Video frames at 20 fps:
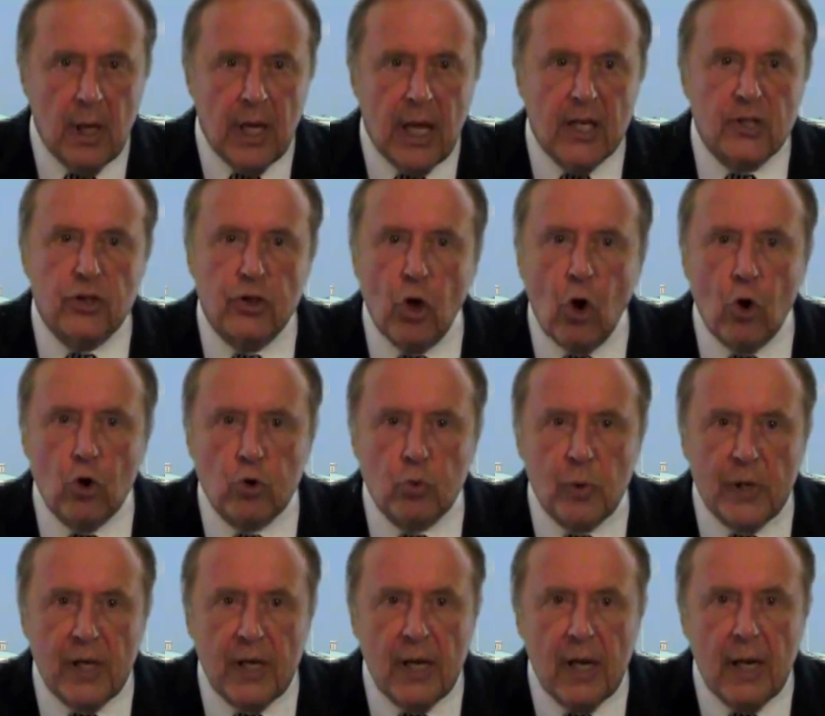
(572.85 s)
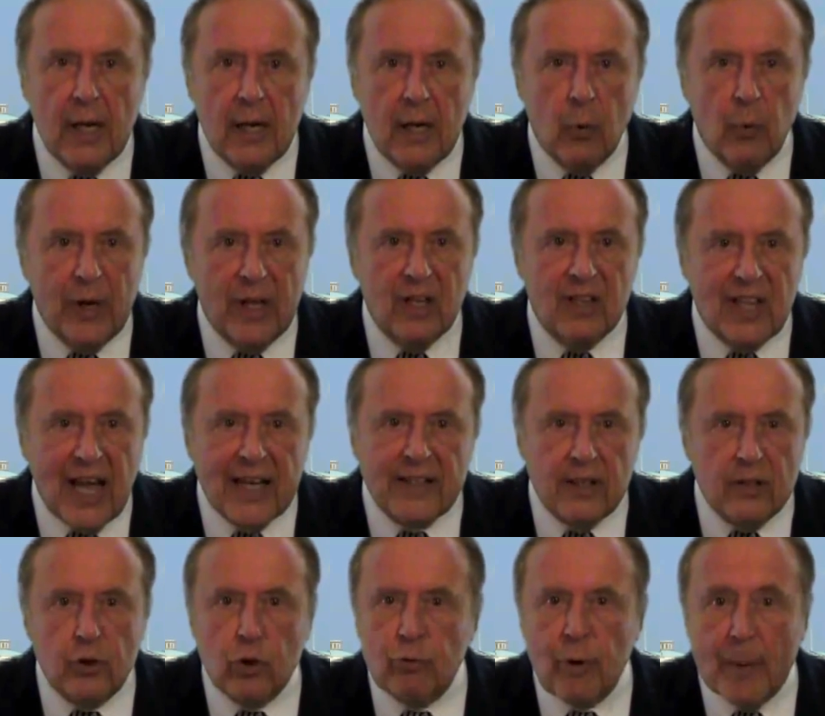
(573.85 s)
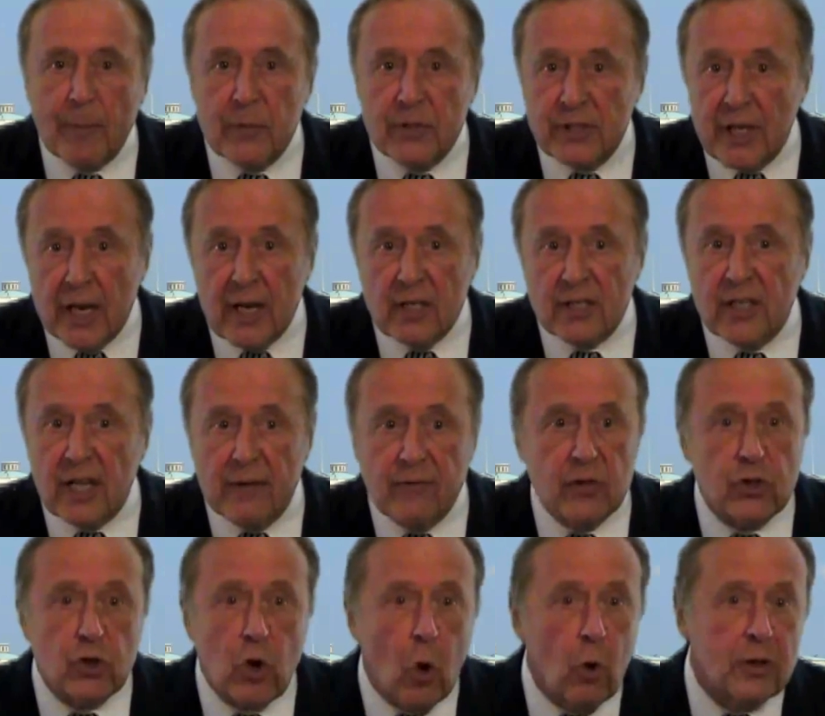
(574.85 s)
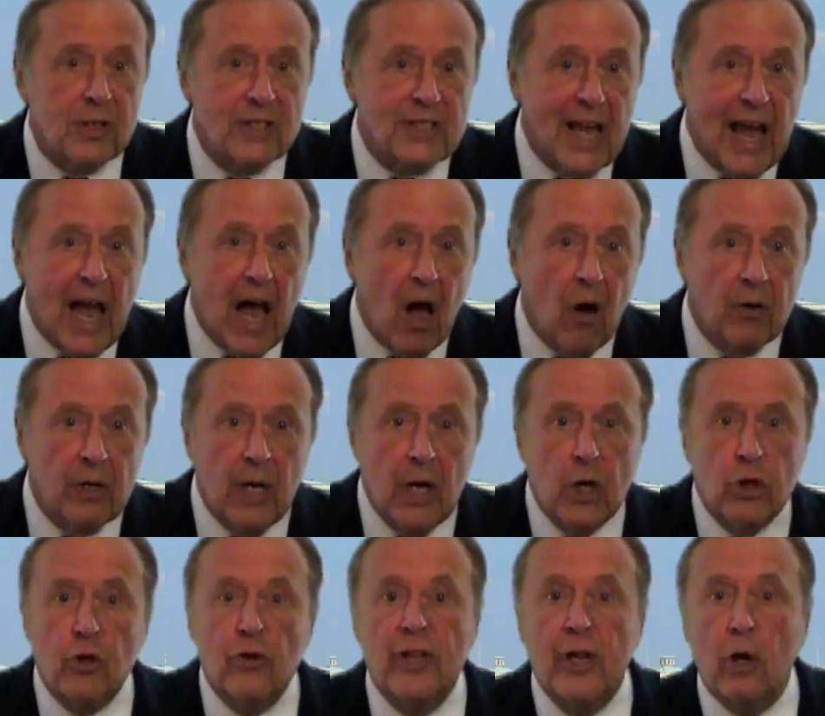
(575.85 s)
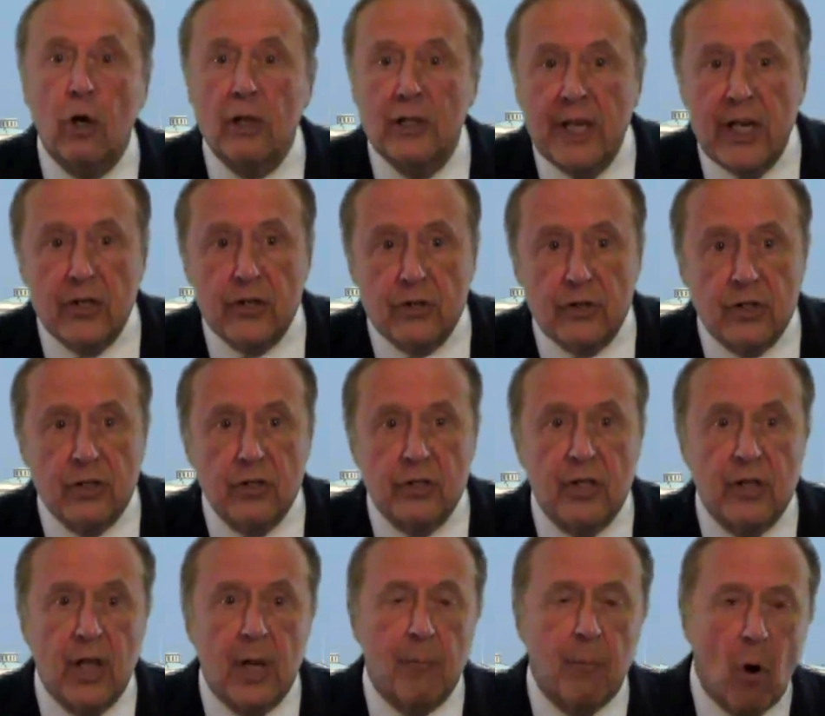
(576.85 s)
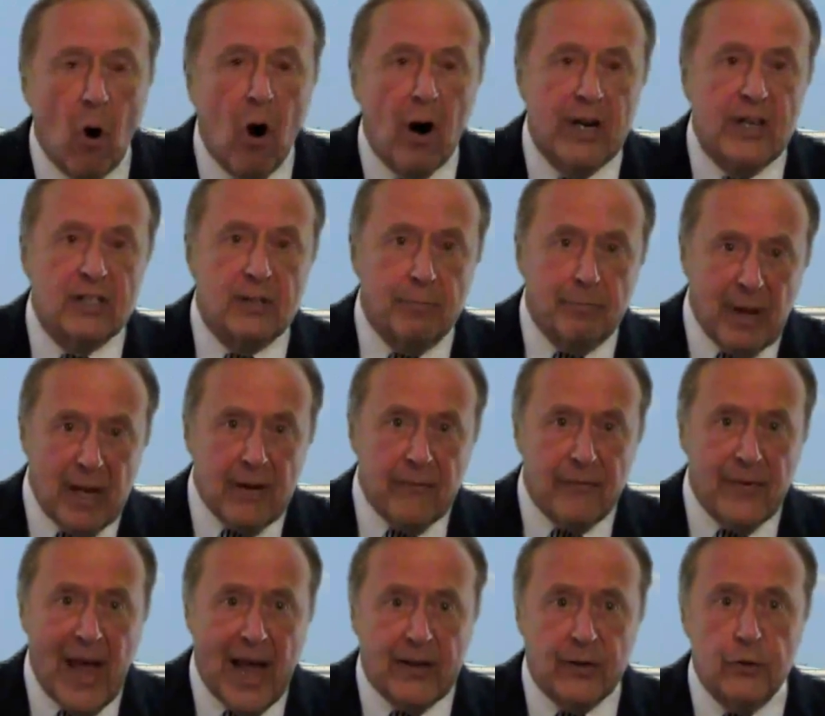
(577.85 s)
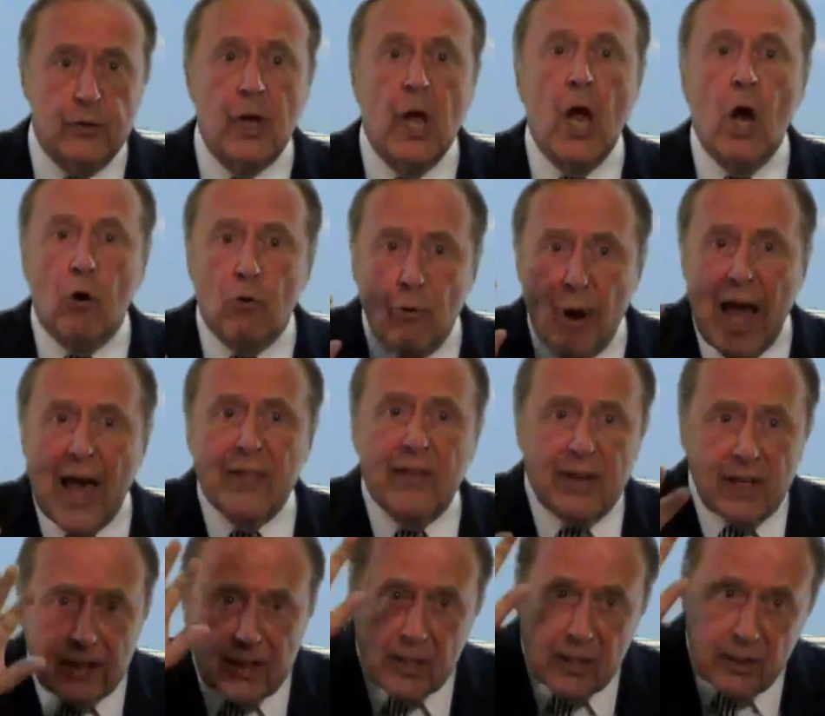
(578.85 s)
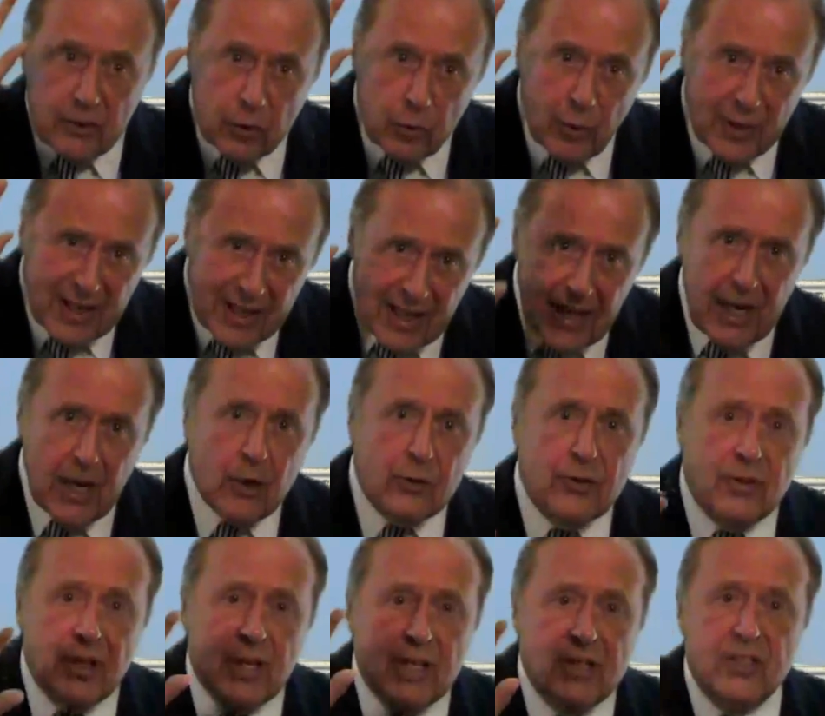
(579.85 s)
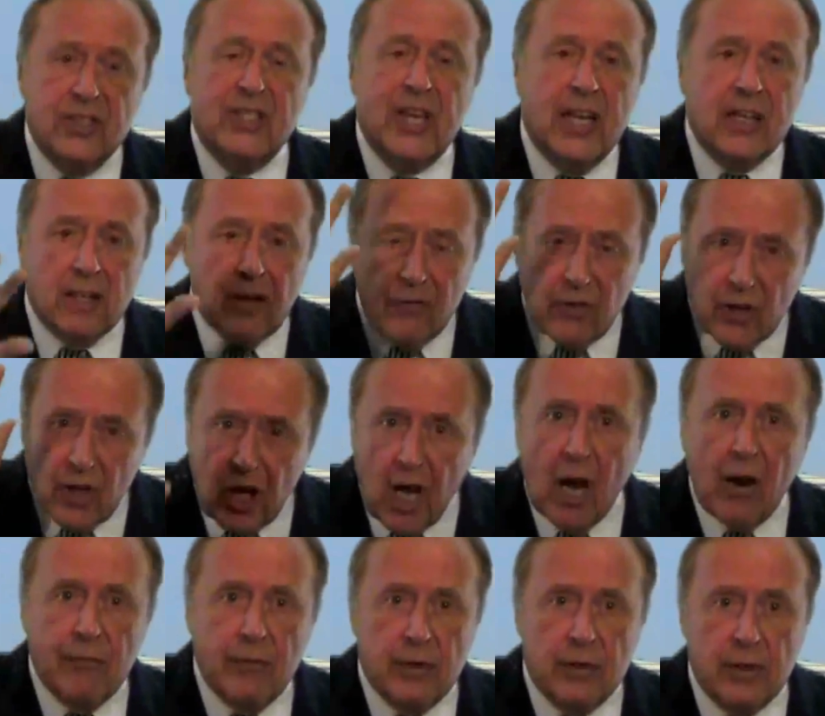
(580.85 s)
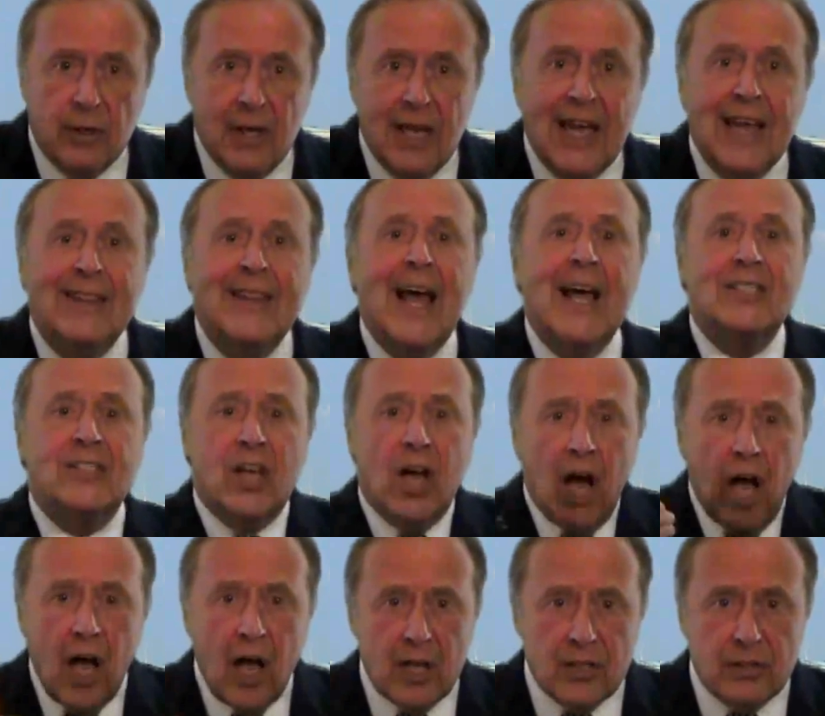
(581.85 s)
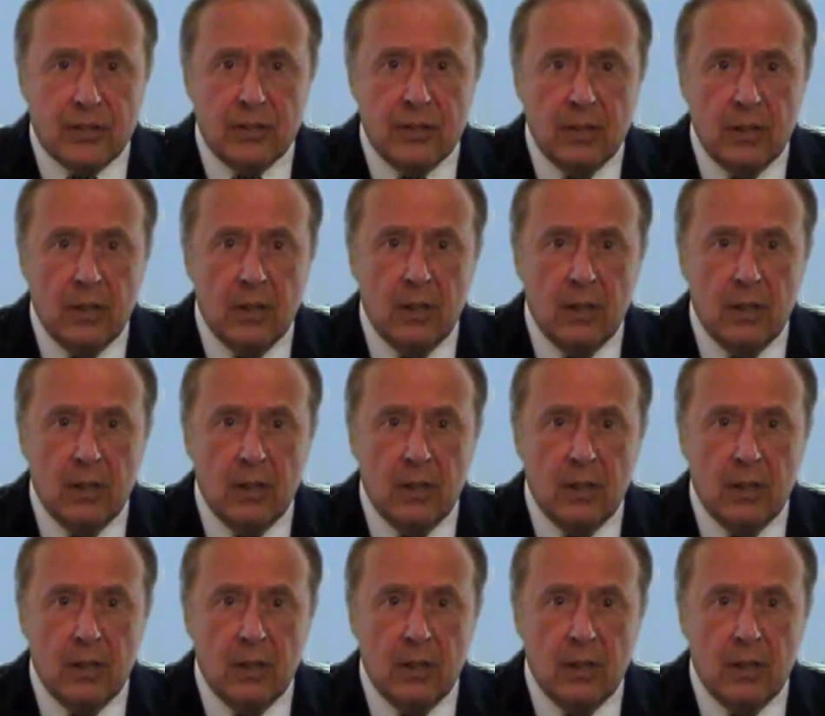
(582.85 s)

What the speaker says: It's those we elected to represent us that have sold us out to their allegiances to their parties and benefactors rather than to adhere to the consent of the governed. That's us.